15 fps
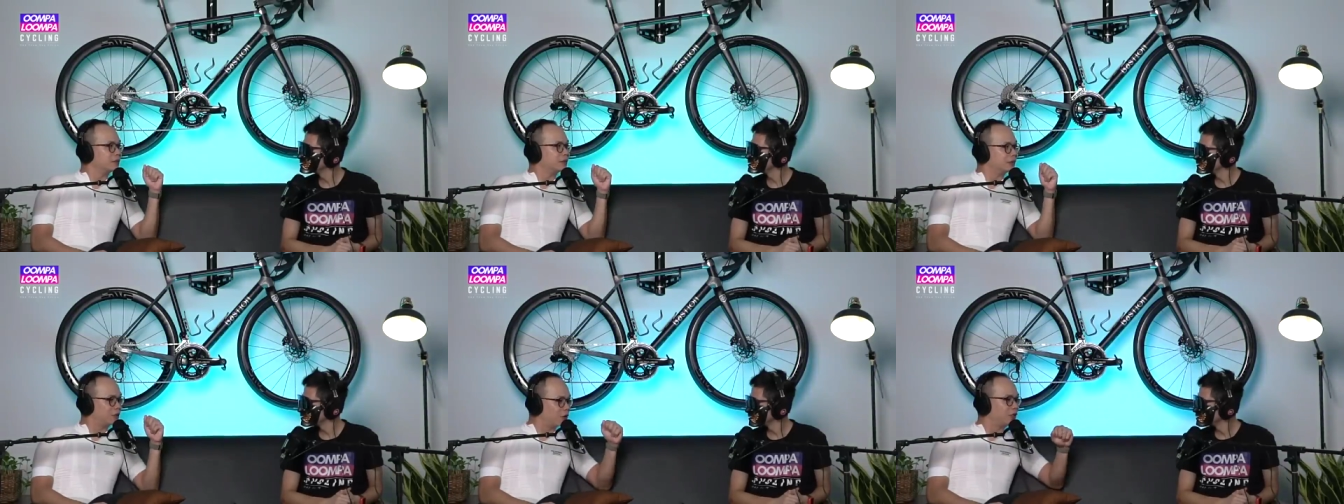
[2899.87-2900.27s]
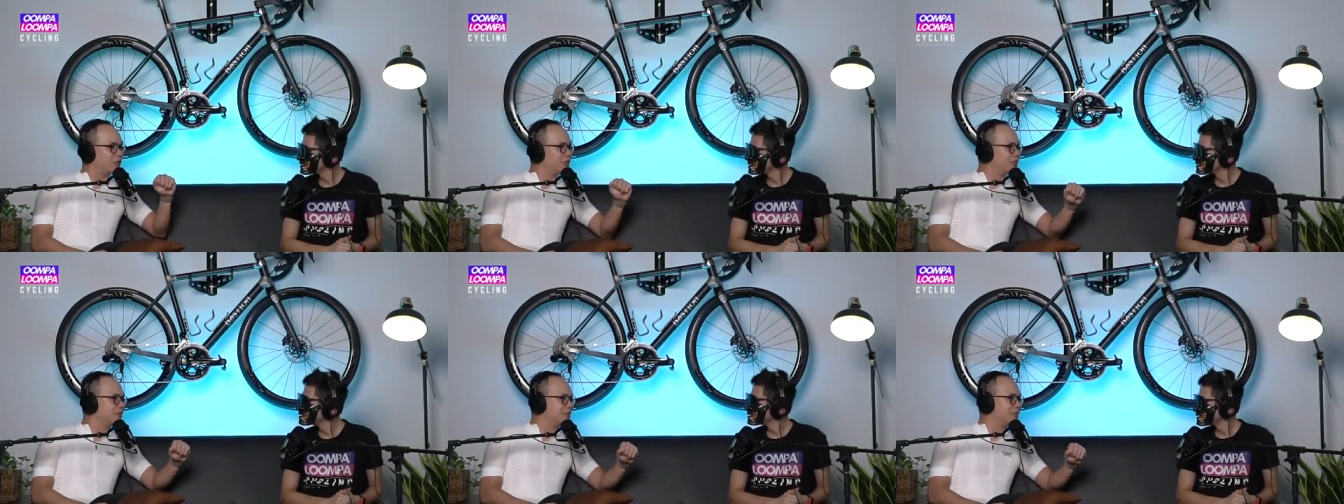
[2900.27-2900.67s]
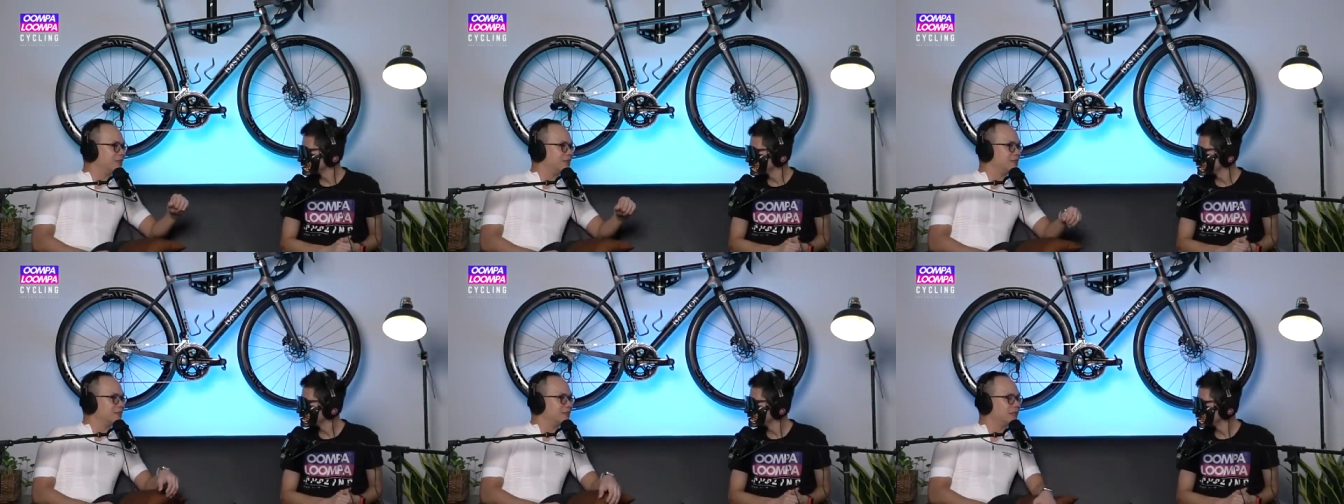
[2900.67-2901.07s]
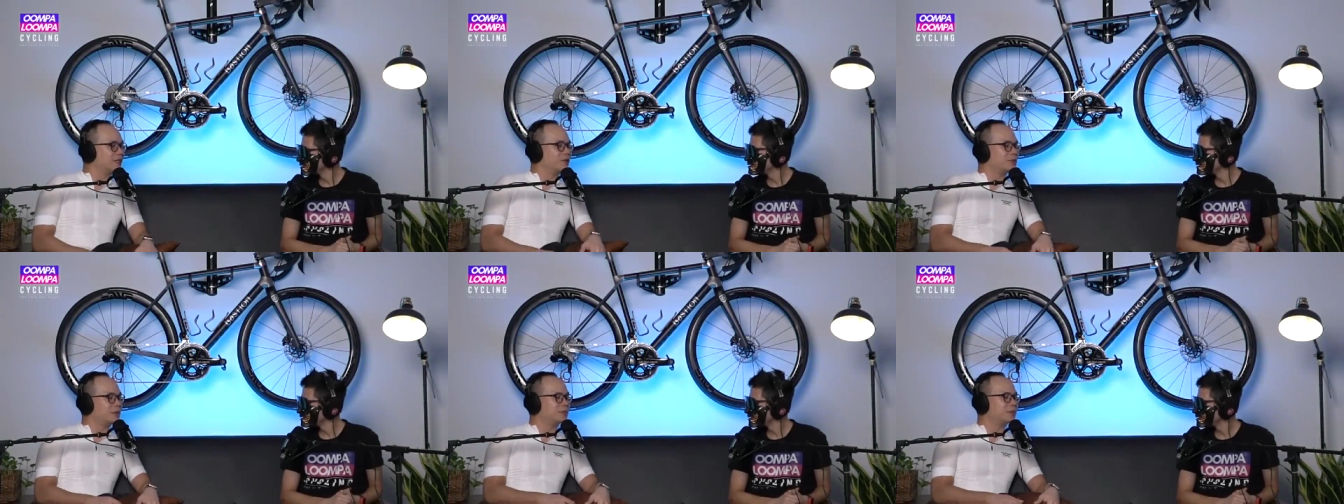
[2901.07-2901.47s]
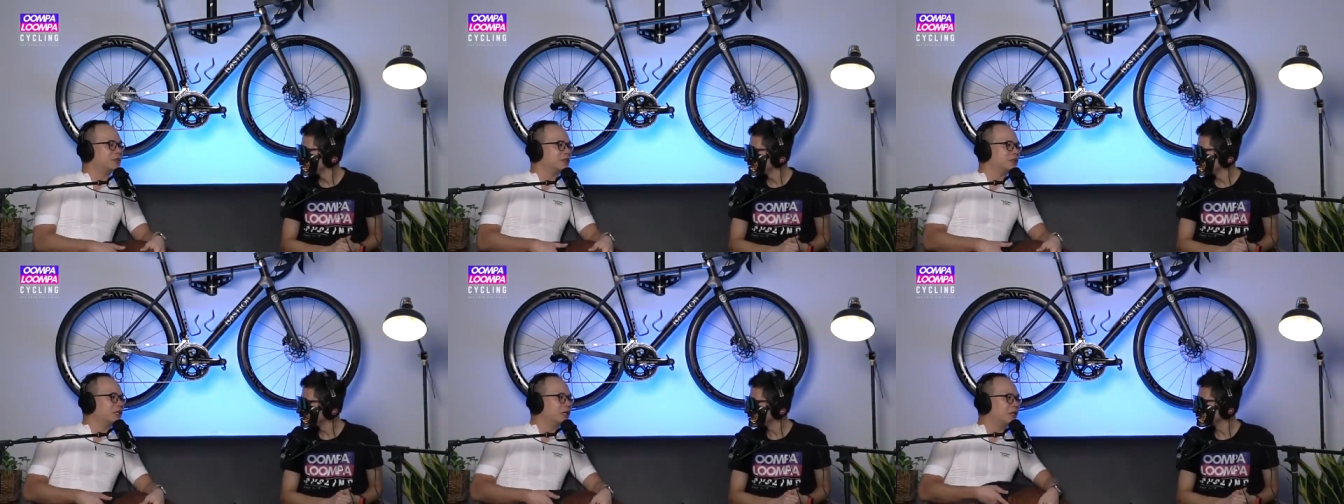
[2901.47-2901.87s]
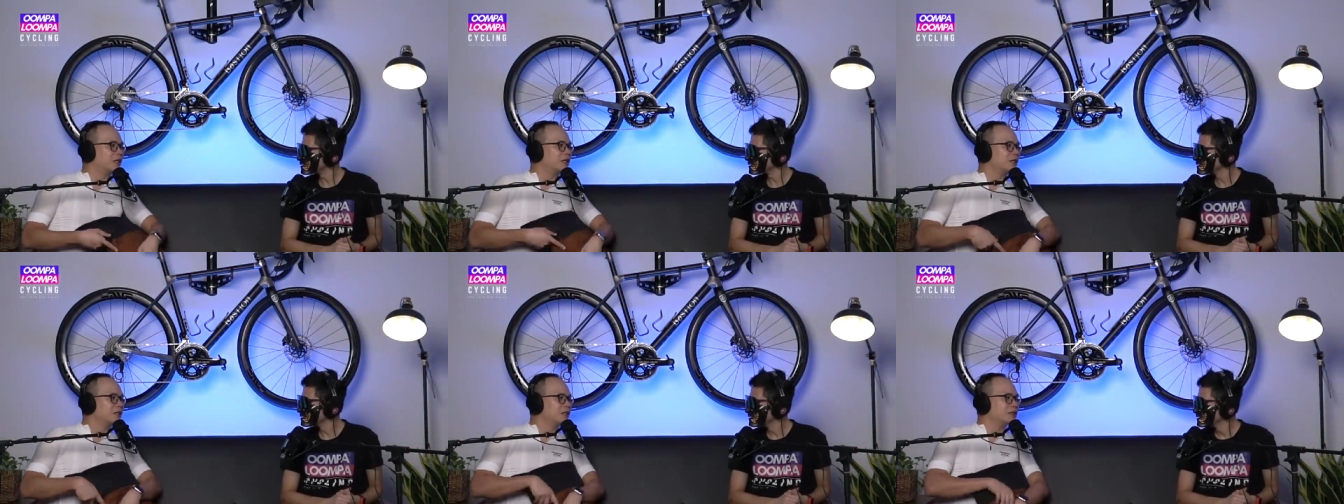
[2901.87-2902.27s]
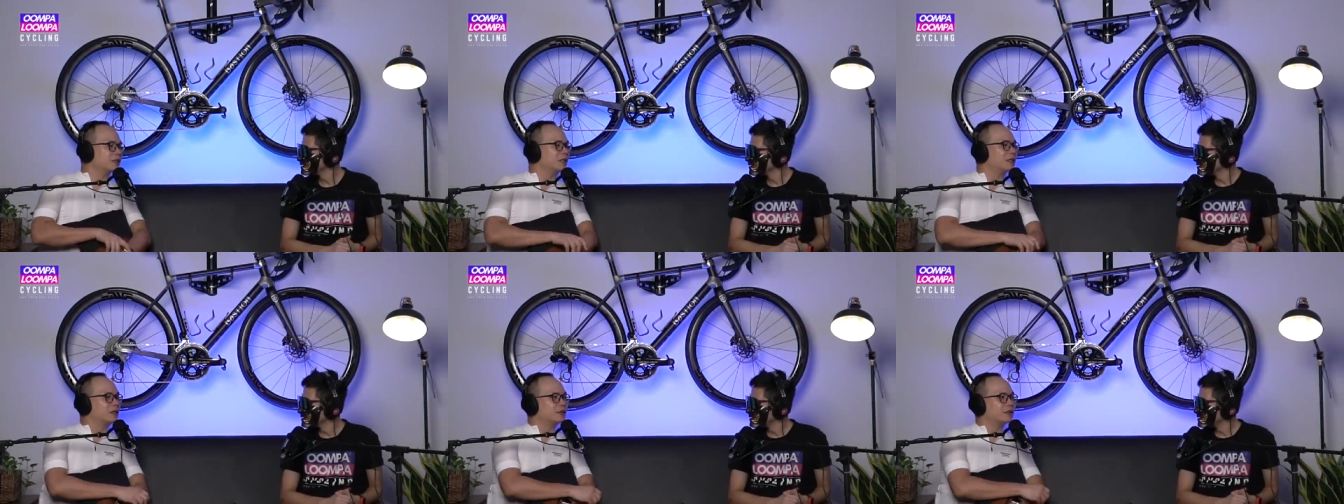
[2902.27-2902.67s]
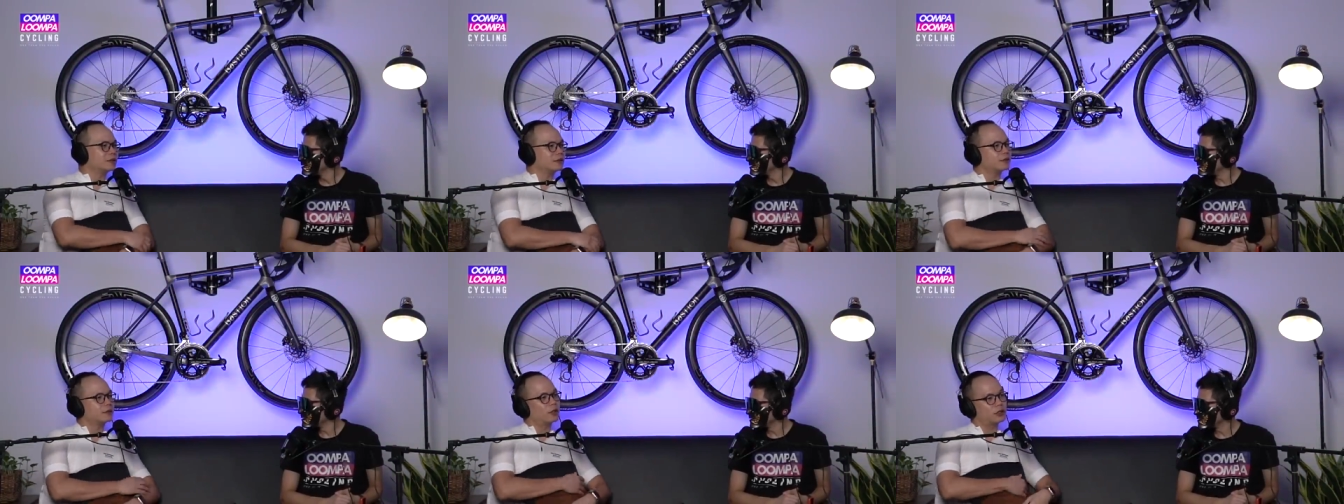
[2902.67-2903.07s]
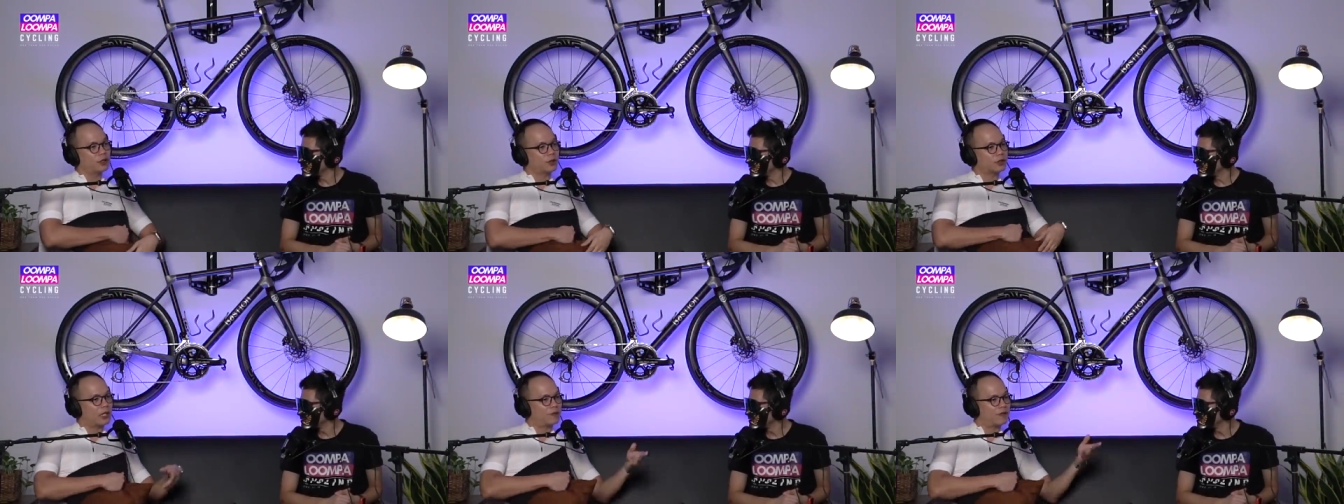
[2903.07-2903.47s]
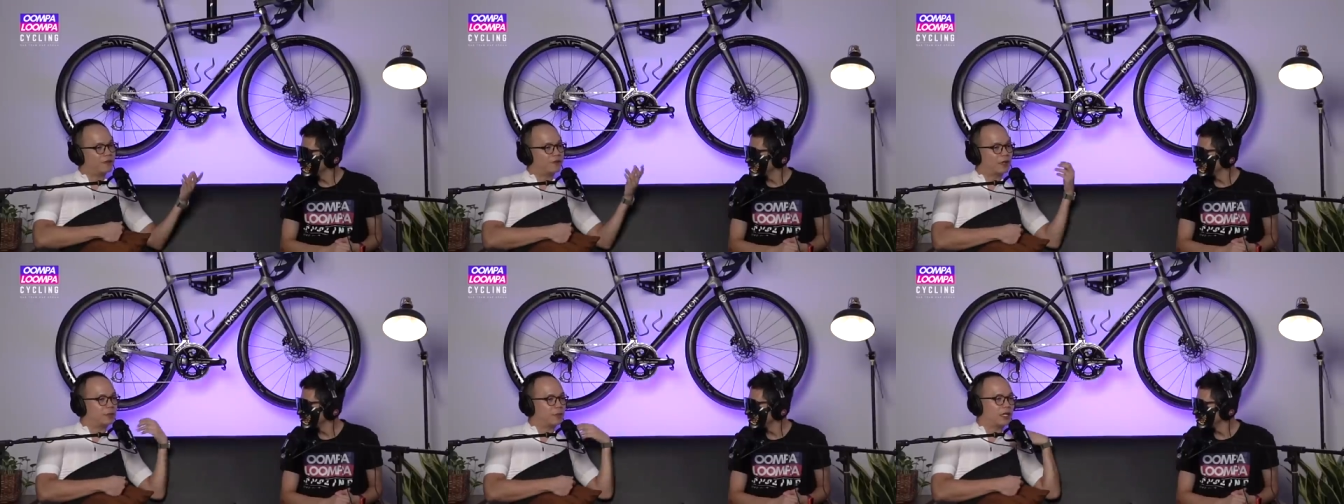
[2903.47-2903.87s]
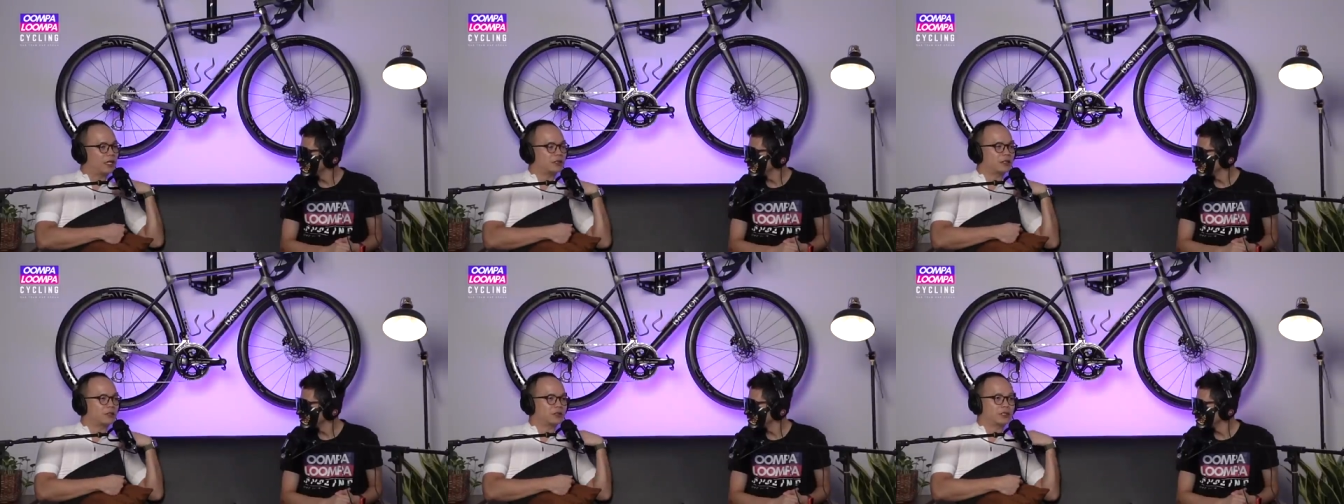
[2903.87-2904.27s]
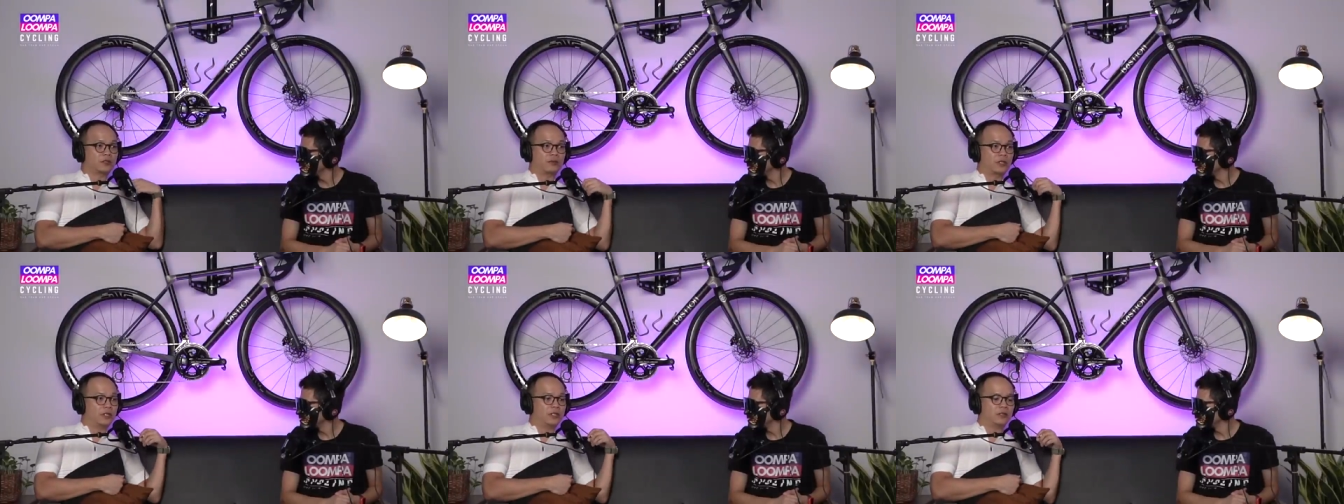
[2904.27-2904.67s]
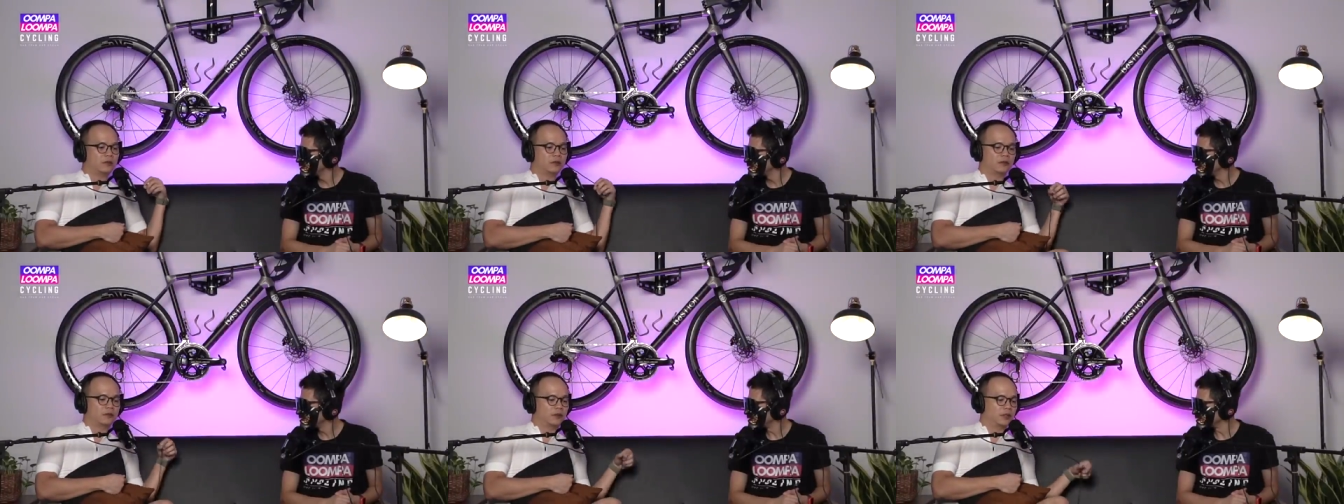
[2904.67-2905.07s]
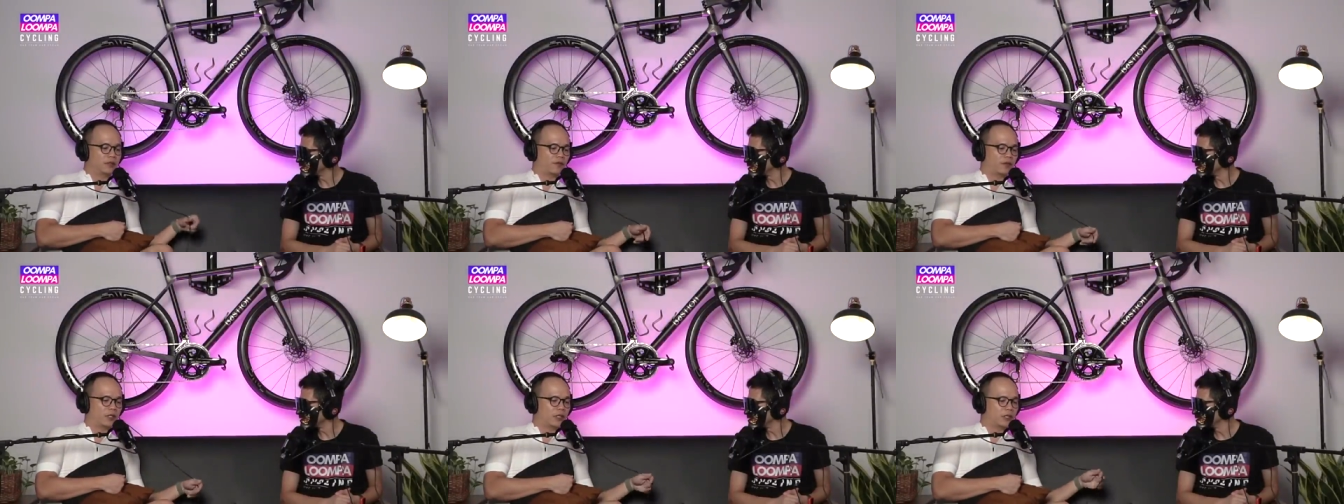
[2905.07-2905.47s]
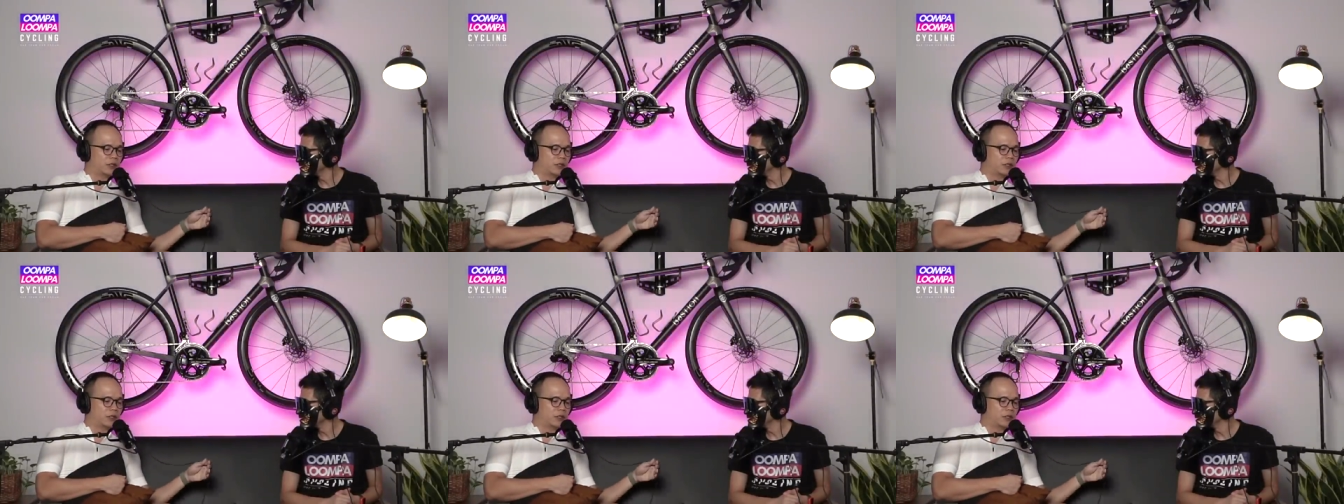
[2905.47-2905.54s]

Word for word: It's not here yet. Then I remember. Yeah. Okay. Yeah. Because uh, I was having fun with my SL6, really. Right, it's a very right.